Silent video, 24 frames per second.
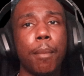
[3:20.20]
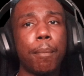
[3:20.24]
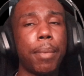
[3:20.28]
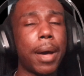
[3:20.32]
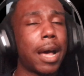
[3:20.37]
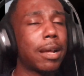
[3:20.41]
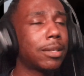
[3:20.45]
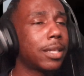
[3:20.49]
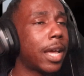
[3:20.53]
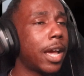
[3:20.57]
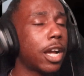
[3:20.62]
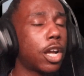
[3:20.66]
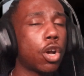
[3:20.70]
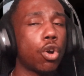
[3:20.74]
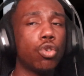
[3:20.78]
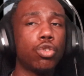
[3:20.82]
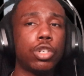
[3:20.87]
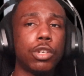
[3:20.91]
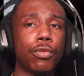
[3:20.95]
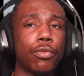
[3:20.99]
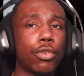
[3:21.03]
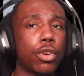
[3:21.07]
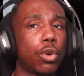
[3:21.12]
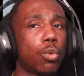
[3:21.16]
Pop that
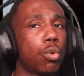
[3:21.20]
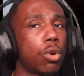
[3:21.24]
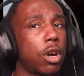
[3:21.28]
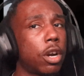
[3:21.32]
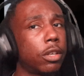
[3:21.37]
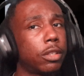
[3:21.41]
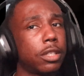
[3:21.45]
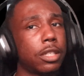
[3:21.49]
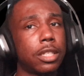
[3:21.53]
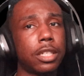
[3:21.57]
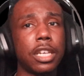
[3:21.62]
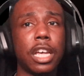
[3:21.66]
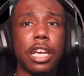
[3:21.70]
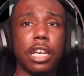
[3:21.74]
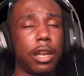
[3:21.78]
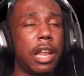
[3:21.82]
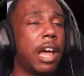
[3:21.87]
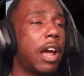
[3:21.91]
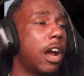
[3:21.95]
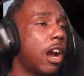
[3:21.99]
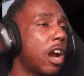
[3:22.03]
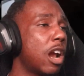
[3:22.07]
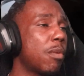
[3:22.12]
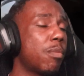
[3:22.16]
coochie for the world to see.
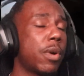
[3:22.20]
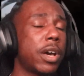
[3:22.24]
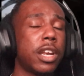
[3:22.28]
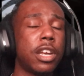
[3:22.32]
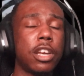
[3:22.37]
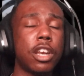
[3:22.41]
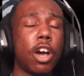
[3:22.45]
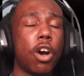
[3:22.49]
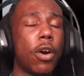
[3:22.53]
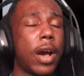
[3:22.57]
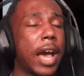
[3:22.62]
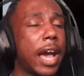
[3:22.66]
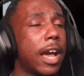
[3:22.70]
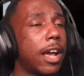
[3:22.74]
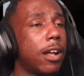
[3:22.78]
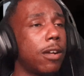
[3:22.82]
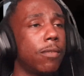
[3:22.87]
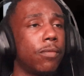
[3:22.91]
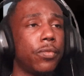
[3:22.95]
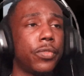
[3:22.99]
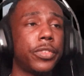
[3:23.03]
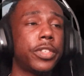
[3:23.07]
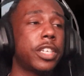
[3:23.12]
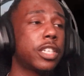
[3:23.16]
Let everybody know,
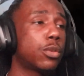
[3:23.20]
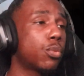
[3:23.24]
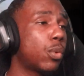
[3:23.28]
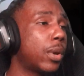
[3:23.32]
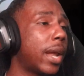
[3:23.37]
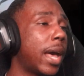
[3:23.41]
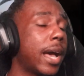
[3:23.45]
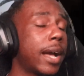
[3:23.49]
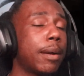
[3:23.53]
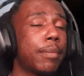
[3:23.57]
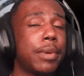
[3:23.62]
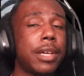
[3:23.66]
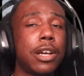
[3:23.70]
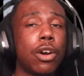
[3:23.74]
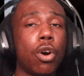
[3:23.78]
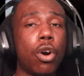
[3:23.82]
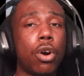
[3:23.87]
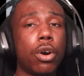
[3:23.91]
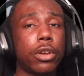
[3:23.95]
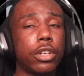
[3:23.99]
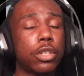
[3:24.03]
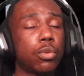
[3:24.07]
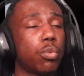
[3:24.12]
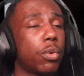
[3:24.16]
hey, this is what I be
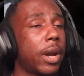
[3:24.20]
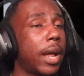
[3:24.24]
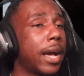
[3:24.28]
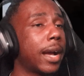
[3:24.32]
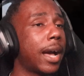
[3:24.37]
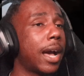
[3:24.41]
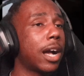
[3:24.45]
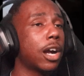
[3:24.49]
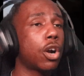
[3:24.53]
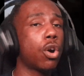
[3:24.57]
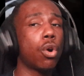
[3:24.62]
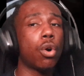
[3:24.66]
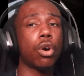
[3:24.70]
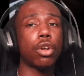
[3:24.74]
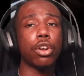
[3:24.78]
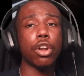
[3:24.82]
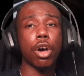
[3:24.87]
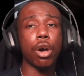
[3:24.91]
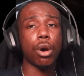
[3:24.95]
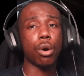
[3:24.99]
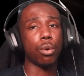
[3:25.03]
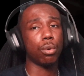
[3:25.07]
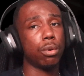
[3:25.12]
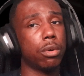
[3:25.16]
going. This is what I got going
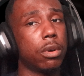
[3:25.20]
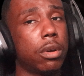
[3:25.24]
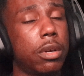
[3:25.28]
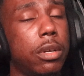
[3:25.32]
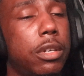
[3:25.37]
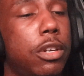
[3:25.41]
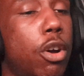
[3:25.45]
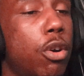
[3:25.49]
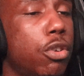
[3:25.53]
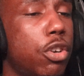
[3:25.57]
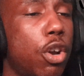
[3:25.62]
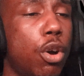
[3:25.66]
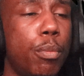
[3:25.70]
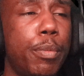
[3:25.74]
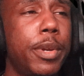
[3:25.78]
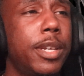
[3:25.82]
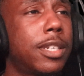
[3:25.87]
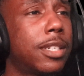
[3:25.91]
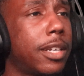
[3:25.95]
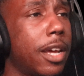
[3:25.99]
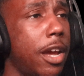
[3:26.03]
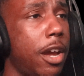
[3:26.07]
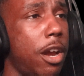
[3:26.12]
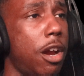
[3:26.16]
on. Don't don't be
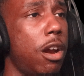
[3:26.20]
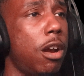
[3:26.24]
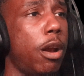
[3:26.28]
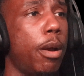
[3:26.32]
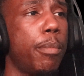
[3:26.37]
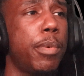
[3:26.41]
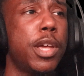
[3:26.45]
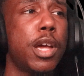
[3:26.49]
scared.